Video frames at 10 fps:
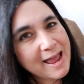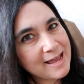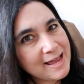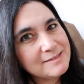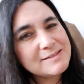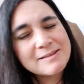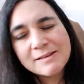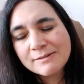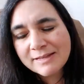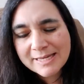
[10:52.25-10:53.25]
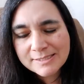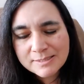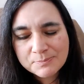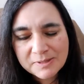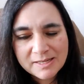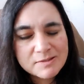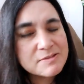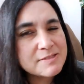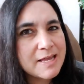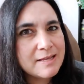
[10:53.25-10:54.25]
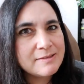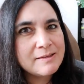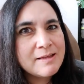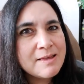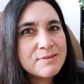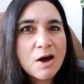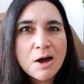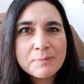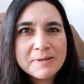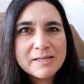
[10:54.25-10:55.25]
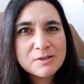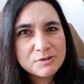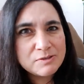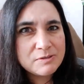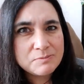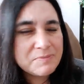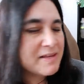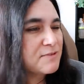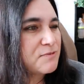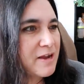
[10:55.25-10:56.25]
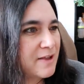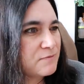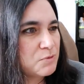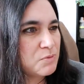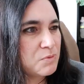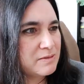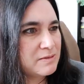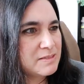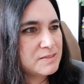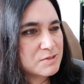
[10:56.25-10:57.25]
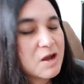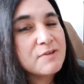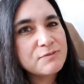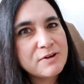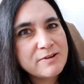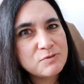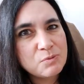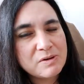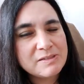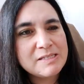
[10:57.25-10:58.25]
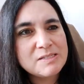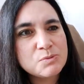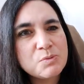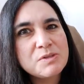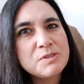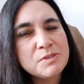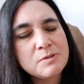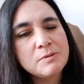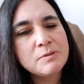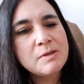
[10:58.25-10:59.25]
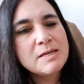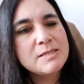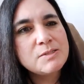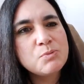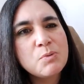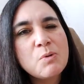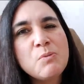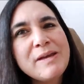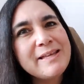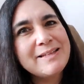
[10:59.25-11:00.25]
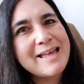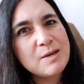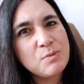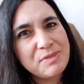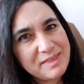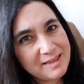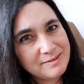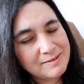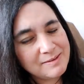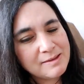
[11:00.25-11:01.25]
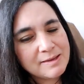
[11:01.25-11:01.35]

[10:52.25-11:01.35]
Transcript: And like somebody else said, the hobby couldn't be for everyone. It's not for everyone. It's what you, it's what we like within.